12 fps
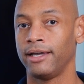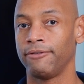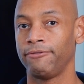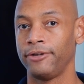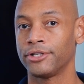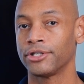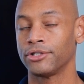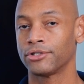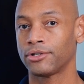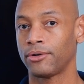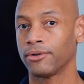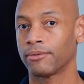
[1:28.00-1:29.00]
efficient
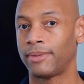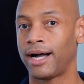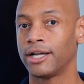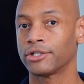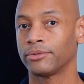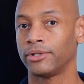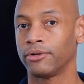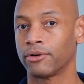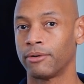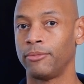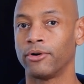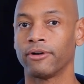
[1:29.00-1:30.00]
solar module
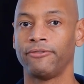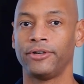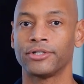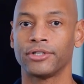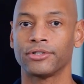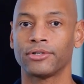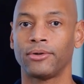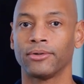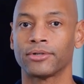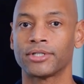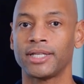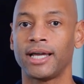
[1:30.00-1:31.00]
or a more efficient
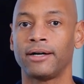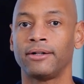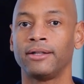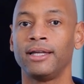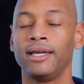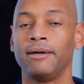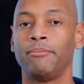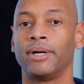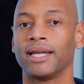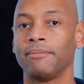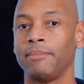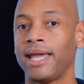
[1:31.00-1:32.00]
solar cell,
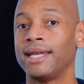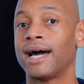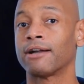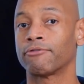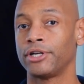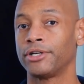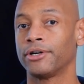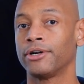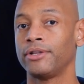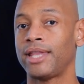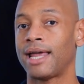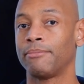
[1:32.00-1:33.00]
but it may not
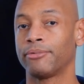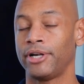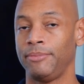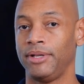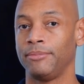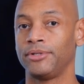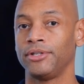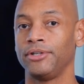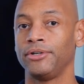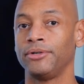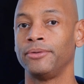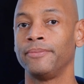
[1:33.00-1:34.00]
return that premium to
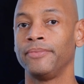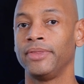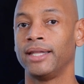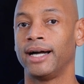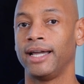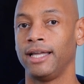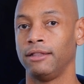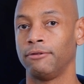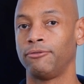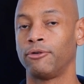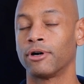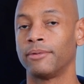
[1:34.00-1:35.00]
you Uh, in the
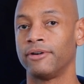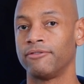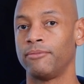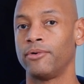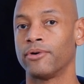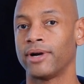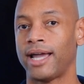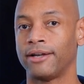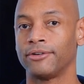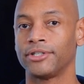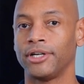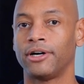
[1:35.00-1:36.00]
form of more
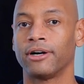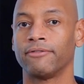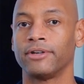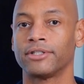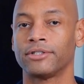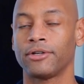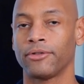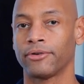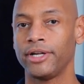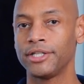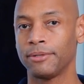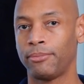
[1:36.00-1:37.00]
energy harvest. So there
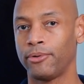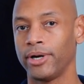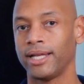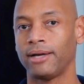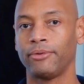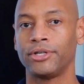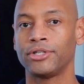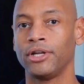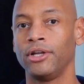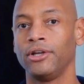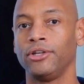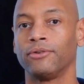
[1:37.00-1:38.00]
is a point at which
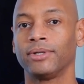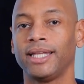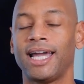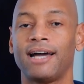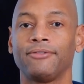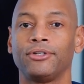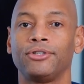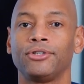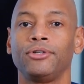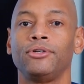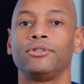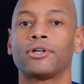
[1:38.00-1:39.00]
you really have to
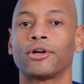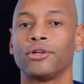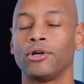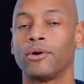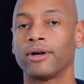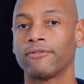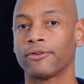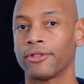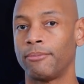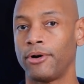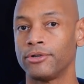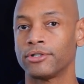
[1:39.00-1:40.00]
choose, are you going for
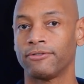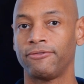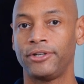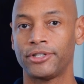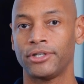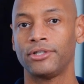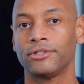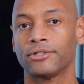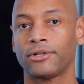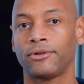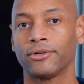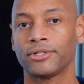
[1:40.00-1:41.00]
the most efficient
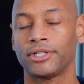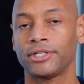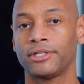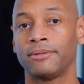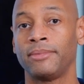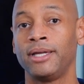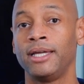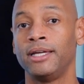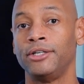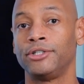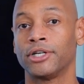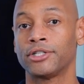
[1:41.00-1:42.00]
solar system
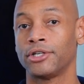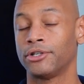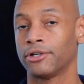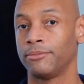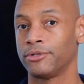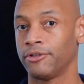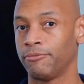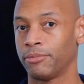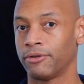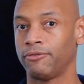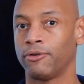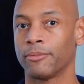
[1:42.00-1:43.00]
just in terms of
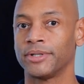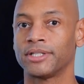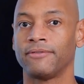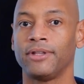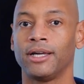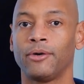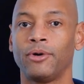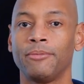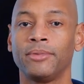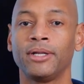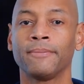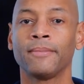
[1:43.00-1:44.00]
performance of the
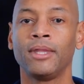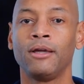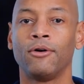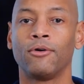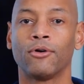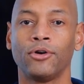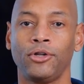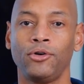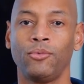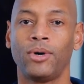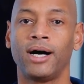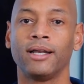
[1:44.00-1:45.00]
equipment, or do you
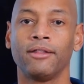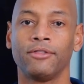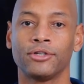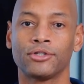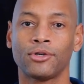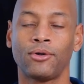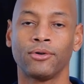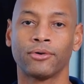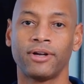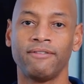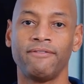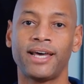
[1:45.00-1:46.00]
want the
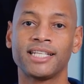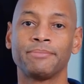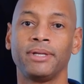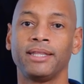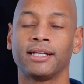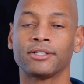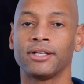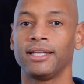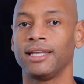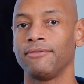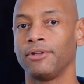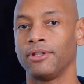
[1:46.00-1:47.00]
solar investment that's
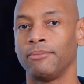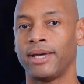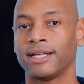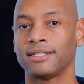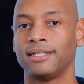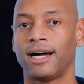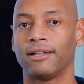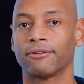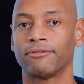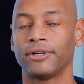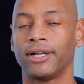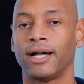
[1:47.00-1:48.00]
going to give you the best dollar
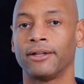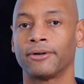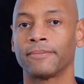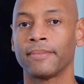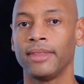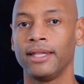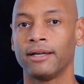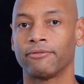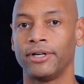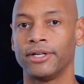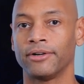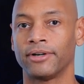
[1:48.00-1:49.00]
for dollar
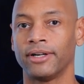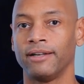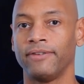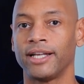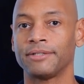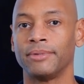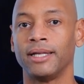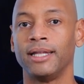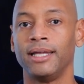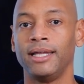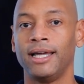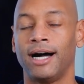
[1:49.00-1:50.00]
return on investment?
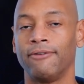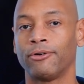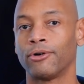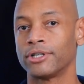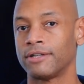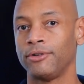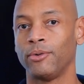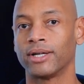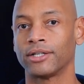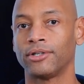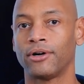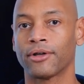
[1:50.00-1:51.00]
Uh, of course, if you
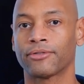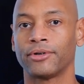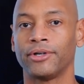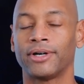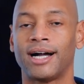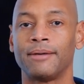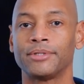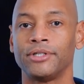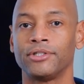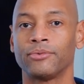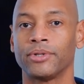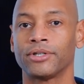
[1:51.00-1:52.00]
want to talk through your
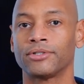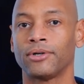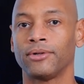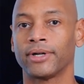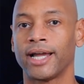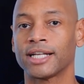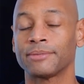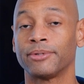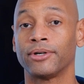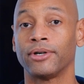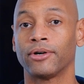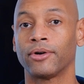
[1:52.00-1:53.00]
options with a solar
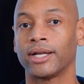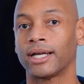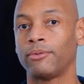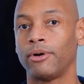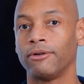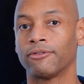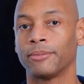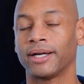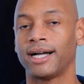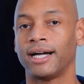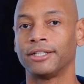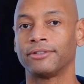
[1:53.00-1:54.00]
expert or get a quote from a
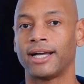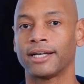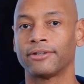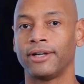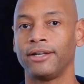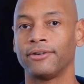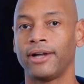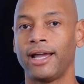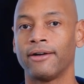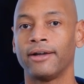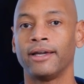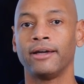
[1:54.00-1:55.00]
contractor in your
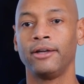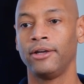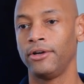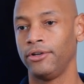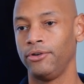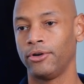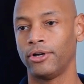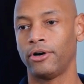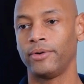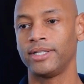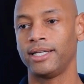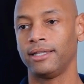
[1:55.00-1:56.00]
area, you can
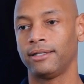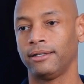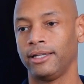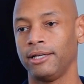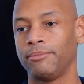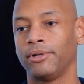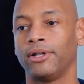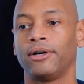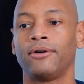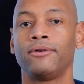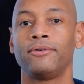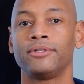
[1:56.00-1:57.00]
always hit the link
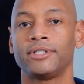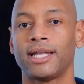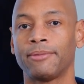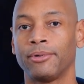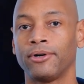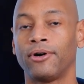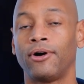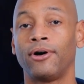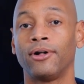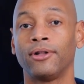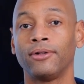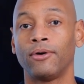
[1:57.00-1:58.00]
below, set up a
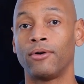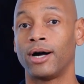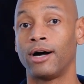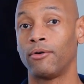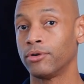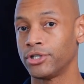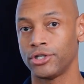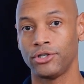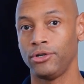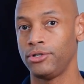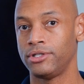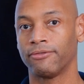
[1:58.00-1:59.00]
call, or, or just
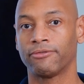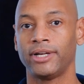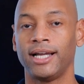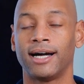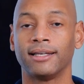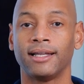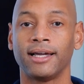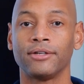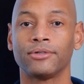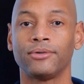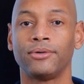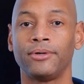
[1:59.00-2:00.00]
use the free online
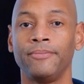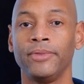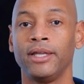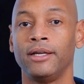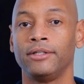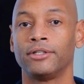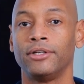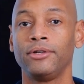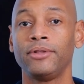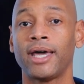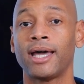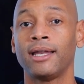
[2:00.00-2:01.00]
tool to
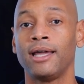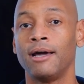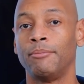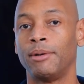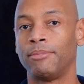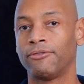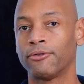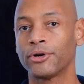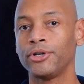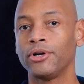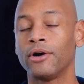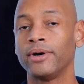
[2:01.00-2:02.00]
do that. But
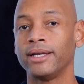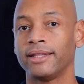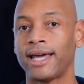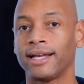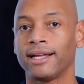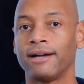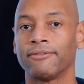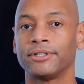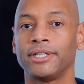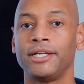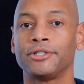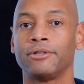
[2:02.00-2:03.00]
before you go into that
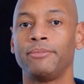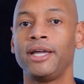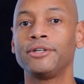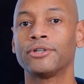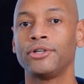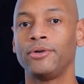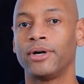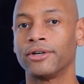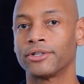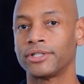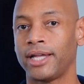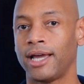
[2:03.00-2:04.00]
conversation, make sure you
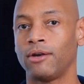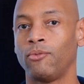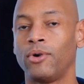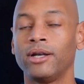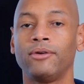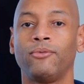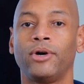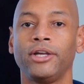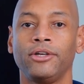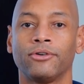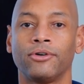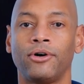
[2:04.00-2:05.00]
understand what,
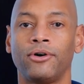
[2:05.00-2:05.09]
what your